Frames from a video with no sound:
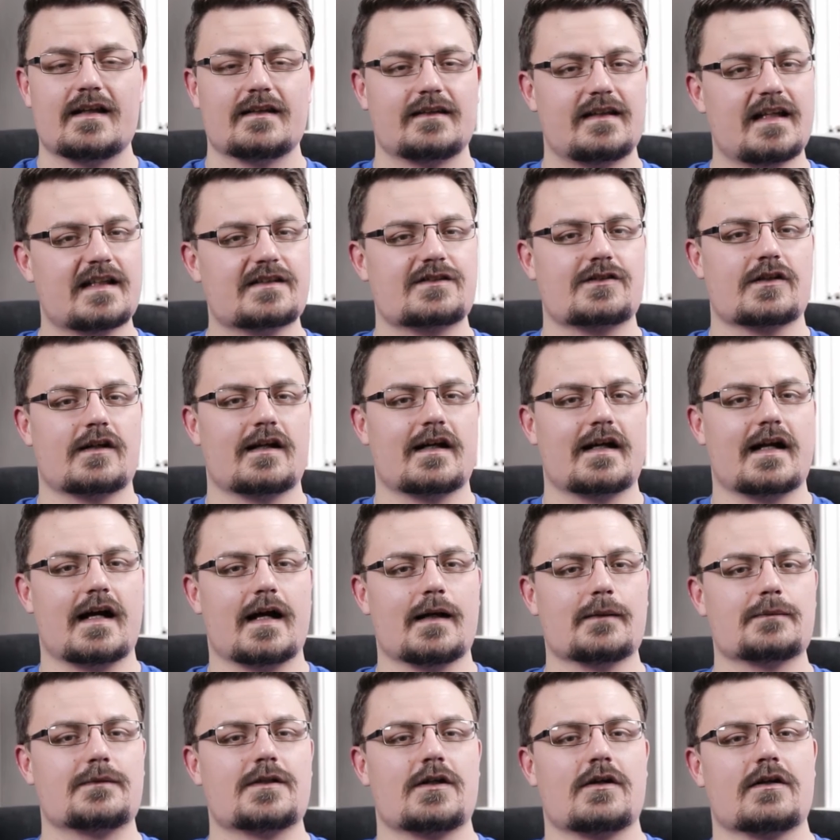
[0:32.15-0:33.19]
That's right,
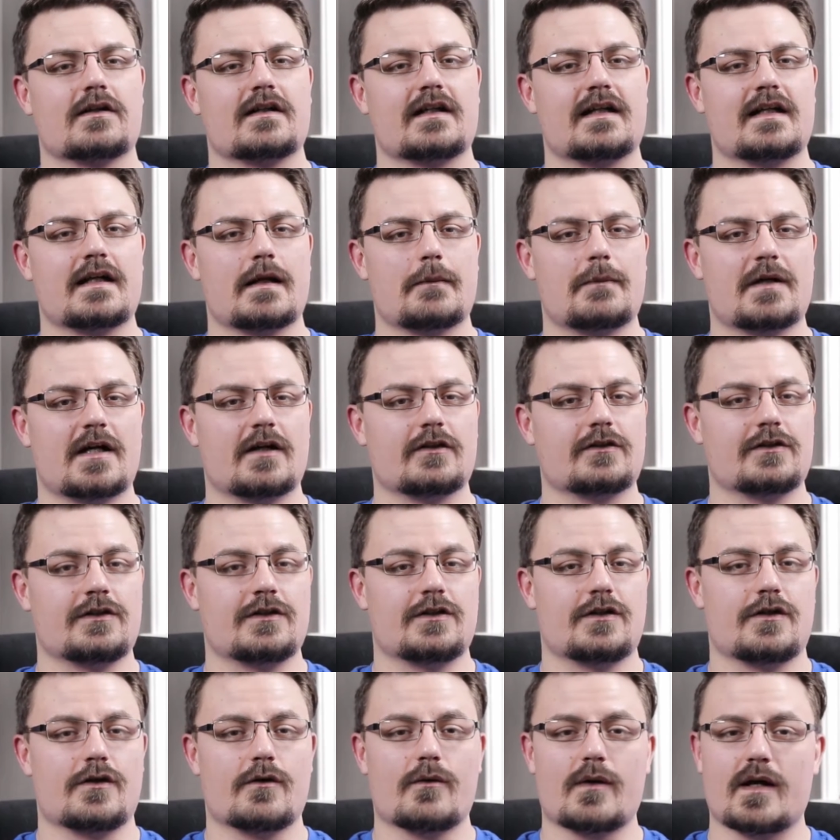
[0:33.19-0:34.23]
I'm talking about
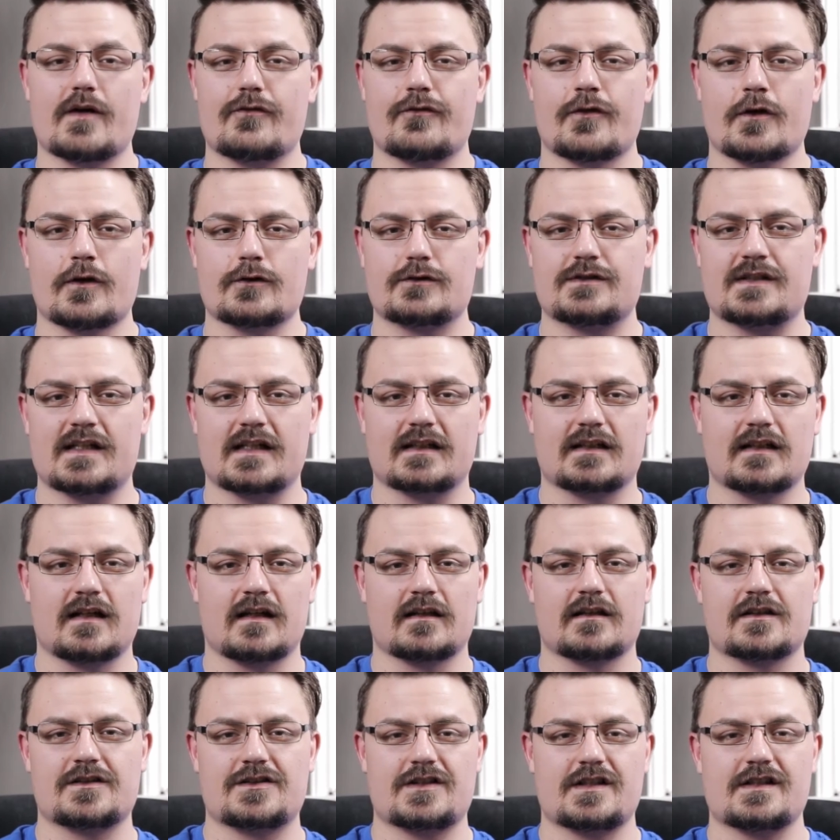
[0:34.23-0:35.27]
UFO
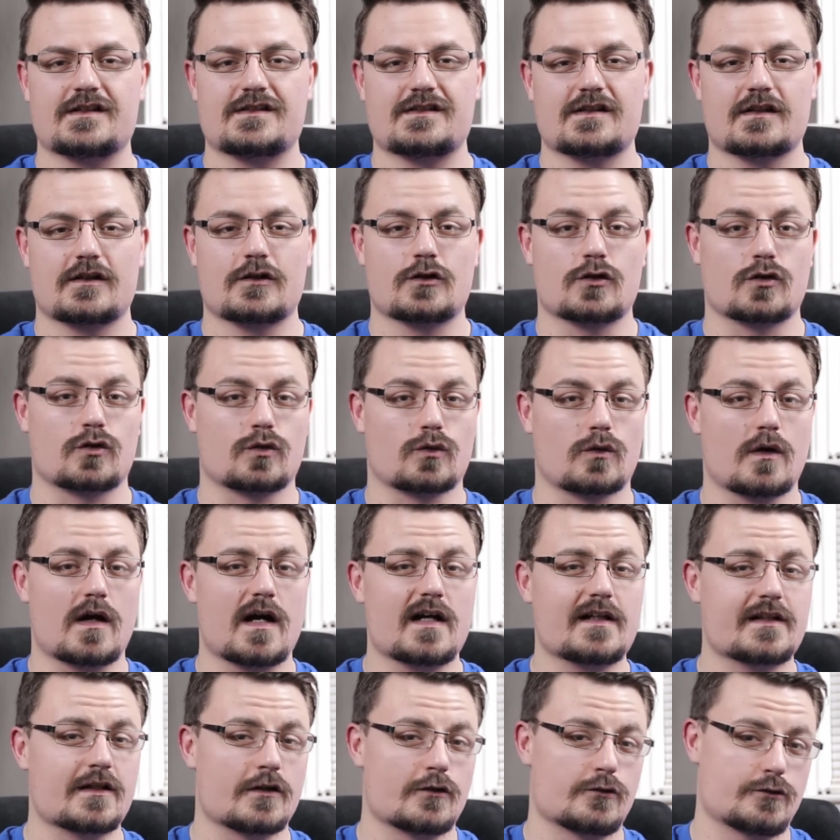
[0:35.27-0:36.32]
Technologies
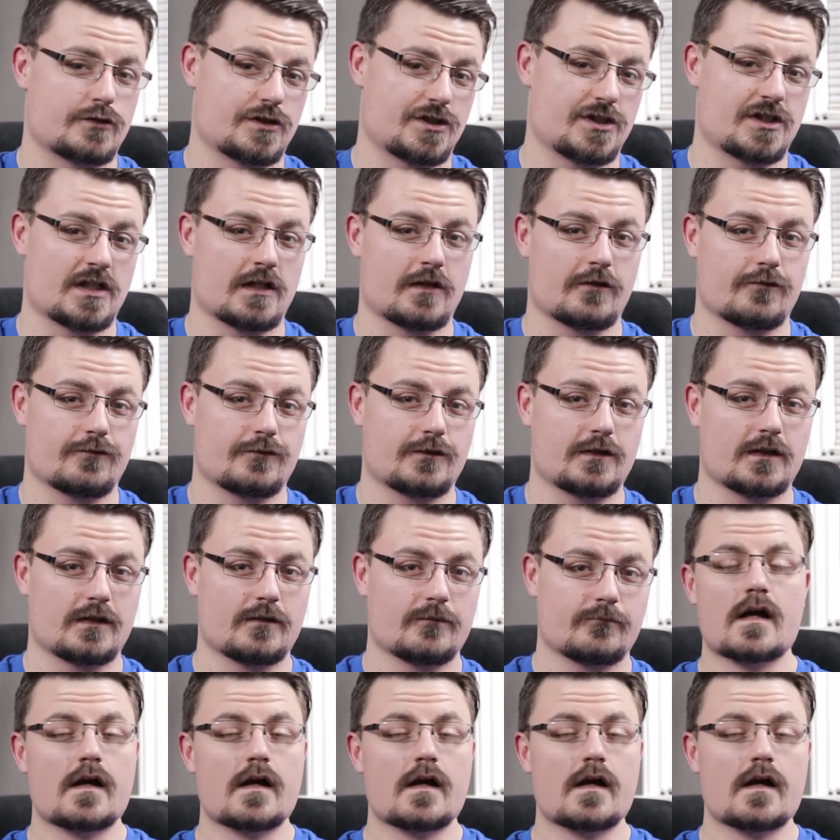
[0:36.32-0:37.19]
Cryo Shift.